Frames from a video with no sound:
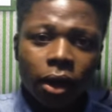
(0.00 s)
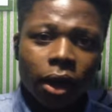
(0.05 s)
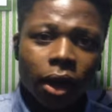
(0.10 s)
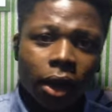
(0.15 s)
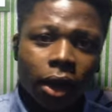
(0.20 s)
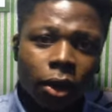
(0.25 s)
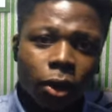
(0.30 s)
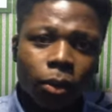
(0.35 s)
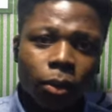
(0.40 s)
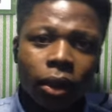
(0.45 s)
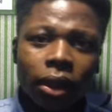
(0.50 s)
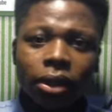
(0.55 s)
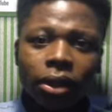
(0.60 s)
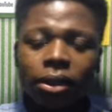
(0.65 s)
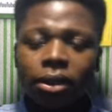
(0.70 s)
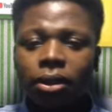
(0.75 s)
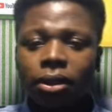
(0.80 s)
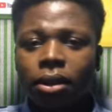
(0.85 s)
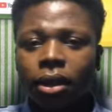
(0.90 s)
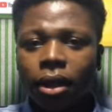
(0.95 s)
a
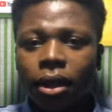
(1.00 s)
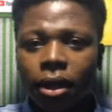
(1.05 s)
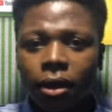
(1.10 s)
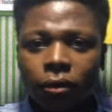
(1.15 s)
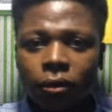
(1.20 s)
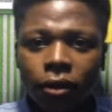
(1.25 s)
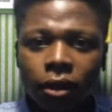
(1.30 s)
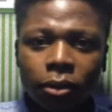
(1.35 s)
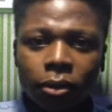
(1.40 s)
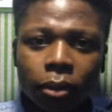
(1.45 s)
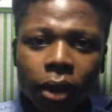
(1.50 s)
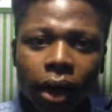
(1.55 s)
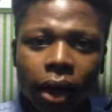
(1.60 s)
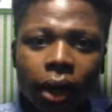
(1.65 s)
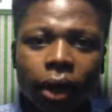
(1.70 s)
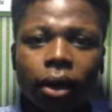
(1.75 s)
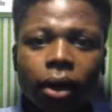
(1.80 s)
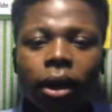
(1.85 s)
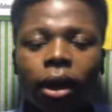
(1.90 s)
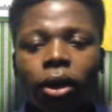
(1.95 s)
comment given
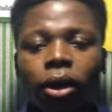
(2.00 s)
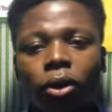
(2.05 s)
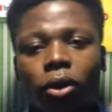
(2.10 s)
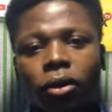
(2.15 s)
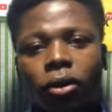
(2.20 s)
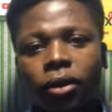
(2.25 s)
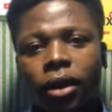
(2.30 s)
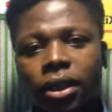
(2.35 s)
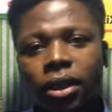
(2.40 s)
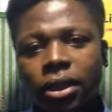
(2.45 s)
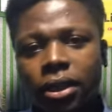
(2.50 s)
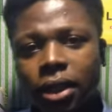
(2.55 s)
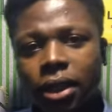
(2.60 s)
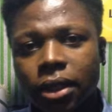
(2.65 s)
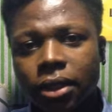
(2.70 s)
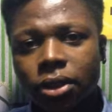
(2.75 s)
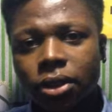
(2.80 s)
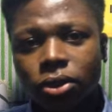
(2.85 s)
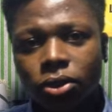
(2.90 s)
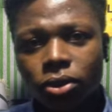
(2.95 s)
by a
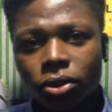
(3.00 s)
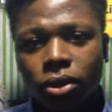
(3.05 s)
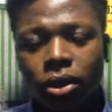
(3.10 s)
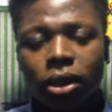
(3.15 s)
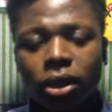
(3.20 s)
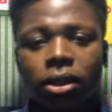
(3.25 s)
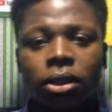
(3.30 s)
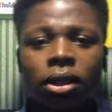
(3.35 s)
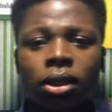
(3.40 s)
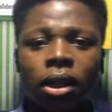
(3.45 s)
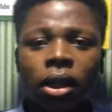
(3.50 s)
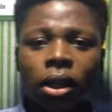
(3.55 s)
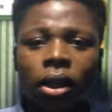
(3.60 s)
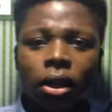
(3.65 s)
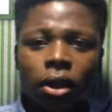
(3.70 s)
non-resident student.